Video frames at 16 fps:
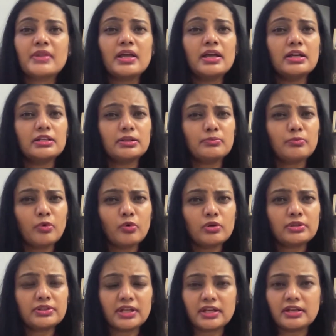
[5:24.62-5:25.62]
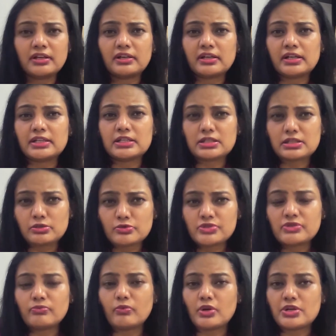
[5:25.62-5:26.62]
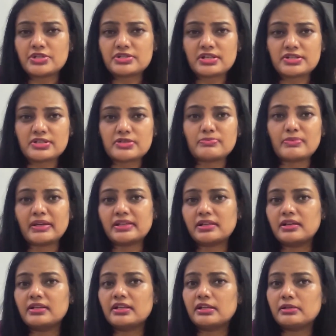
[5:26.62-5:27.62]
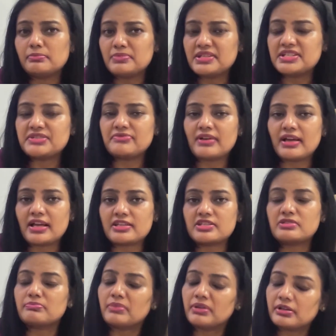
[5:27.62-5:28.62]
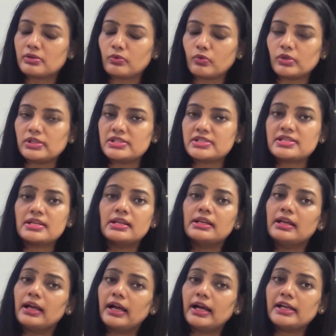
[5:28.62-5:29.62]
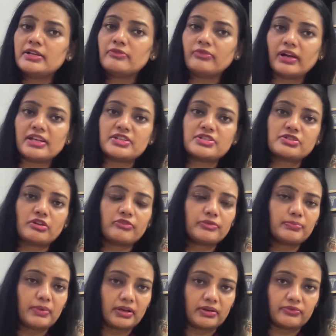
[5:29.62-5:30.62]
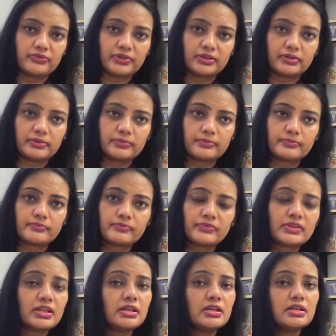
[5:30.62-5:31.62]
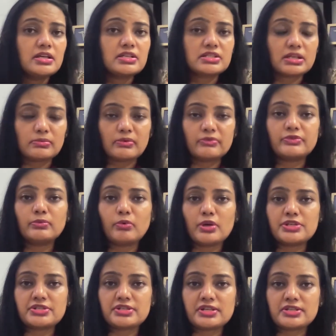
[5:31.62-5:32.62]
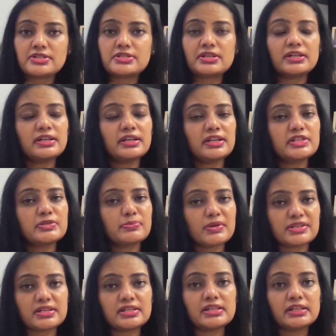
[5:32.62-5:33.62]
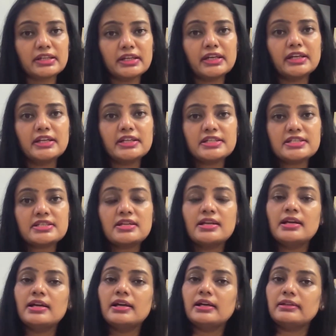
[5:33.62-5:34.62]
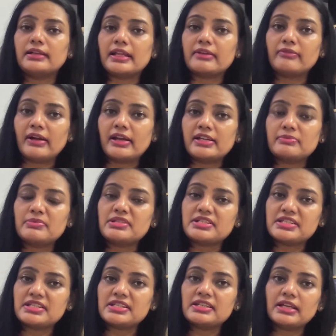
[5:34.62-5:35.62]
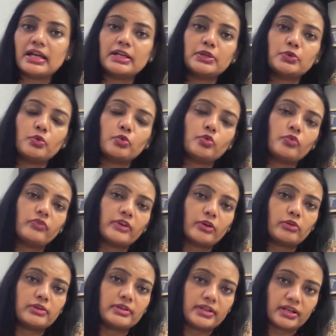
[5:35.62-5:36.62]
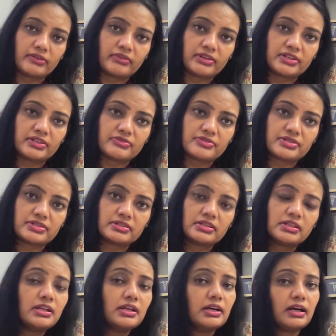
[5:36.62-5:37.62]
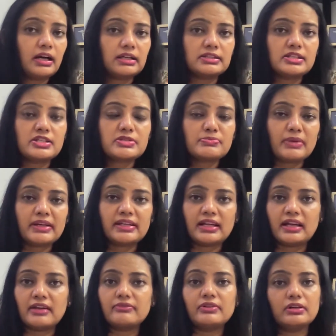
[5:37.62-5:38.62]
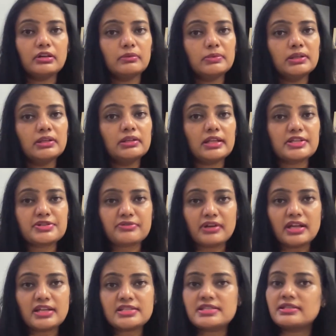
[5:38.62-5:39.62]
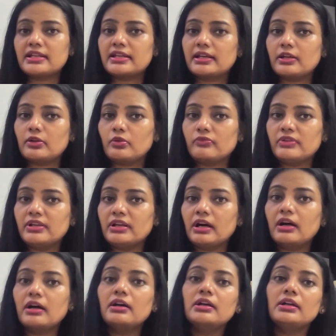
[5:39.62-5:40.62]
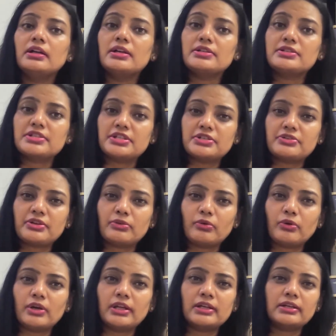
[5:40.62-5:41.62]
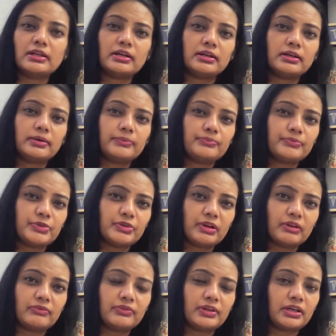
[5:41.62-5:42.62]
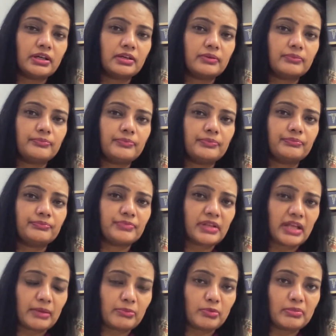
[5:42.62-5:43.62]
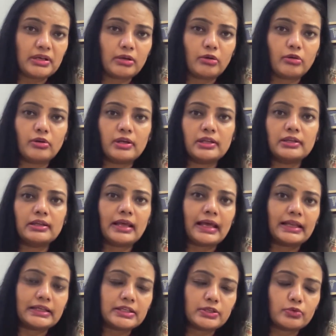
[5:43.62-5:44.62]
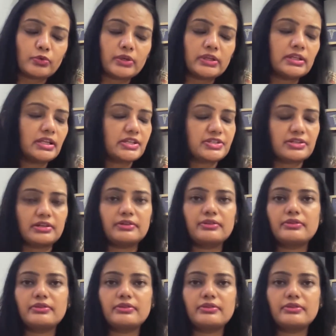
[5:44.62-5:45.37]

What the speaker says: The more thicker and inclusive moisturizers might contain beeswax, mineral oils, and white soft paraffin. Some of the moisturizers contain special ingredients like vitamin C and tocopherol derivatives. Others might have herbal extracts like aloe vera, tea tree oil, you have chamomile oil, allantoin, etc.